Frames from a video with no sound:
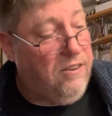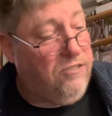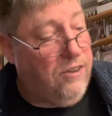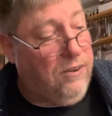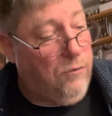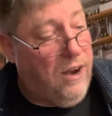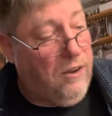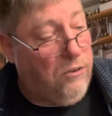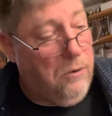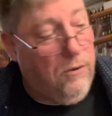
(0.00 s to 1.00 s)
Jesse
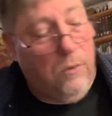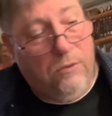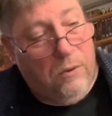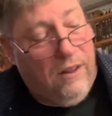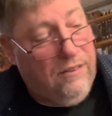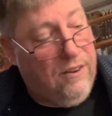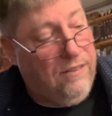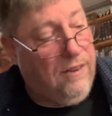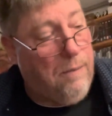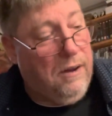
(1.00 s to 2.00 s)
Franco's movie was released as
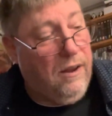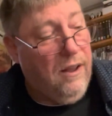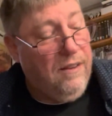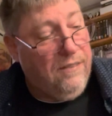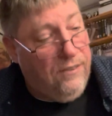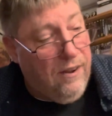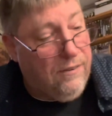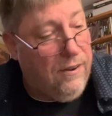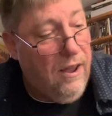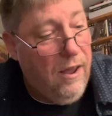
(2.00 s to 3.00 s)
Zombie
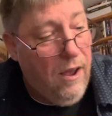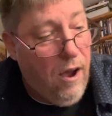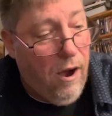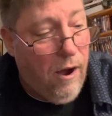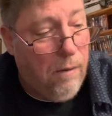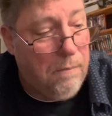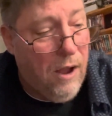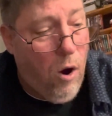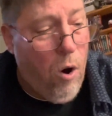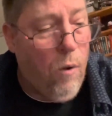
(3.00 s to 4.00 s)
6. And
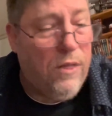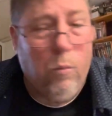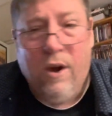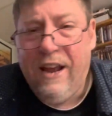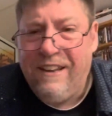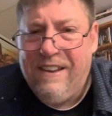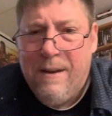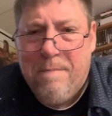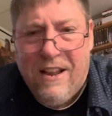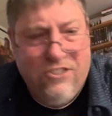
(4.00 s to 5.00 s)
one I
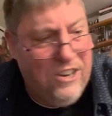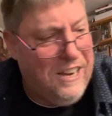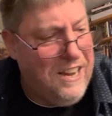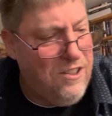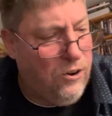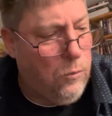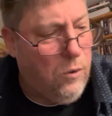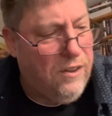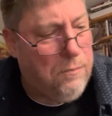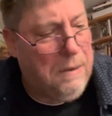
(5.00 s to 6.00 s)
didn't mention either
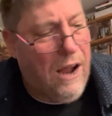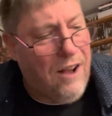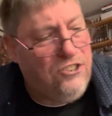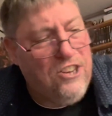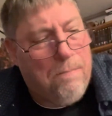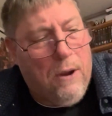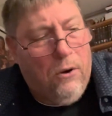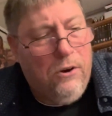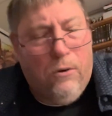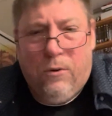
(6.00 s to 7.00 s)
was Bianchi's
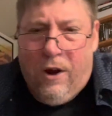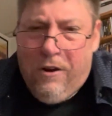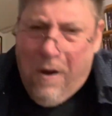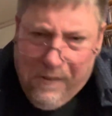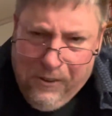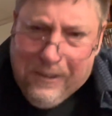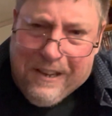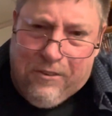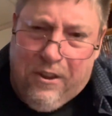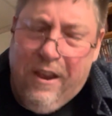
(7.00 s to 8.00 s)
Burial Ground, also
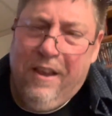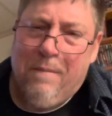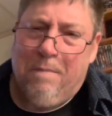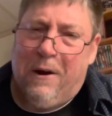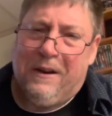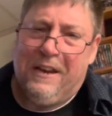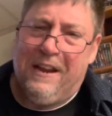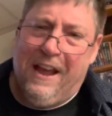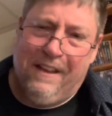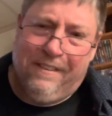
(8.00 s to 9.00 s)
gets marketed
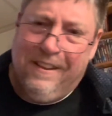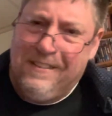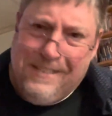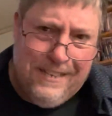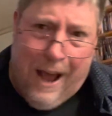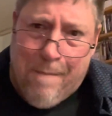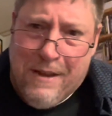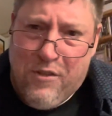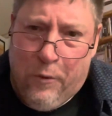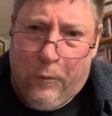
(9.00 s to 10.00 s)
as
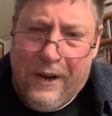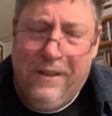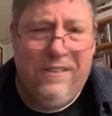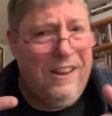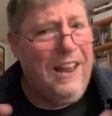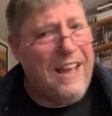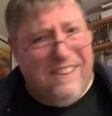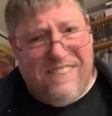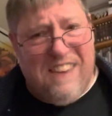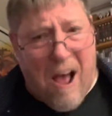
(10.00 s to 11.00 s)
Zombie 3. There's a lot of
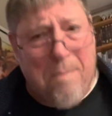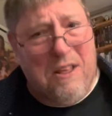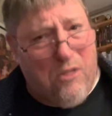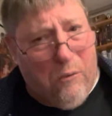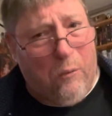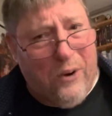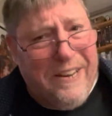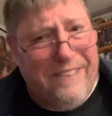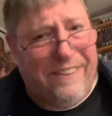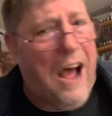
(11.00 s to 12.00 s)
Zombie
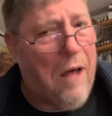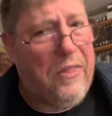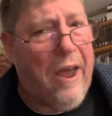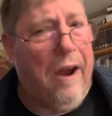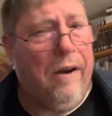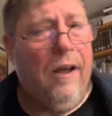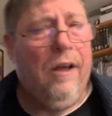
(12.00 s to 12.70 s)
3s out there.